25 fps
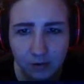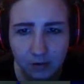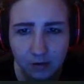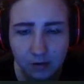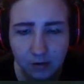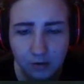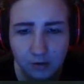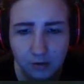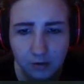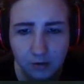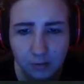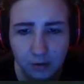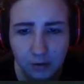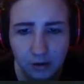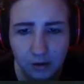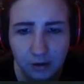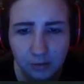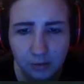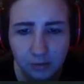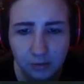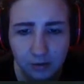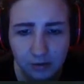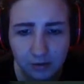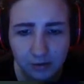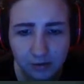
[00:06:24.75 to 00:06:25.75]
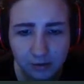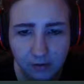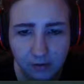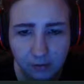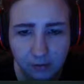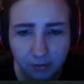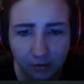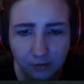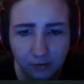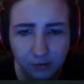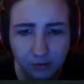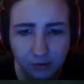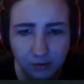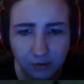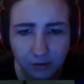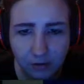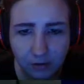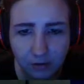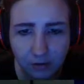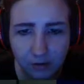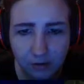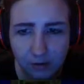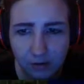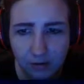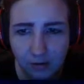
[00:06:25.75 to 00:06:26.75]
So I'm not gonna press that switch quite
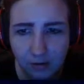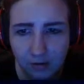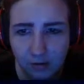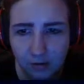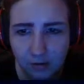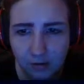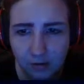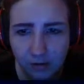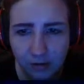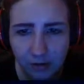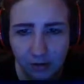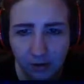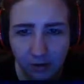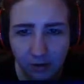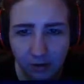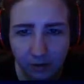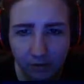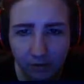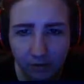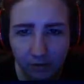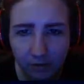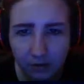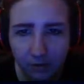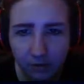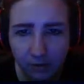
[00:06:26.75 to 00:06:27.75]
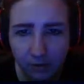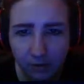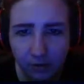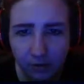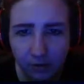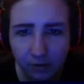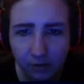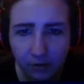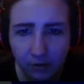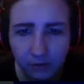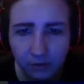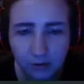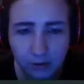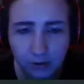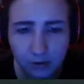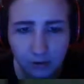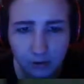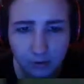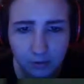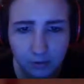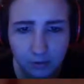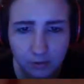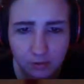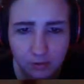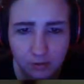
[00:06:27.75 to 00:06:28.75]
yet. I don't think. Or I'll do it
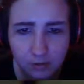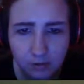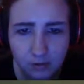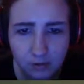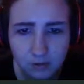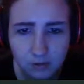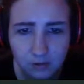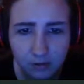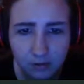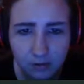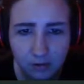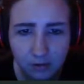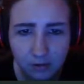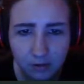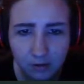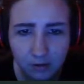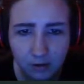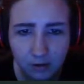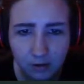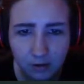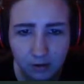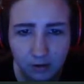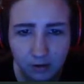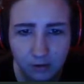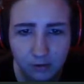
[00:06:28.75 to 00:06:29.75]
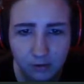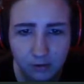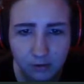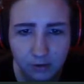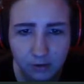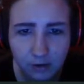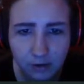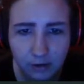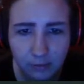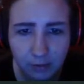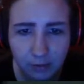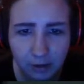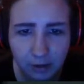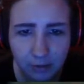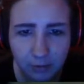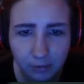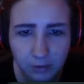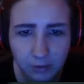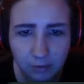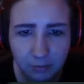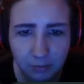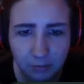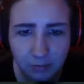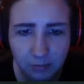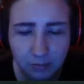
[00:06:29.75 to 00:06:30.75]
now. I'll do it now, I'm not a wimp.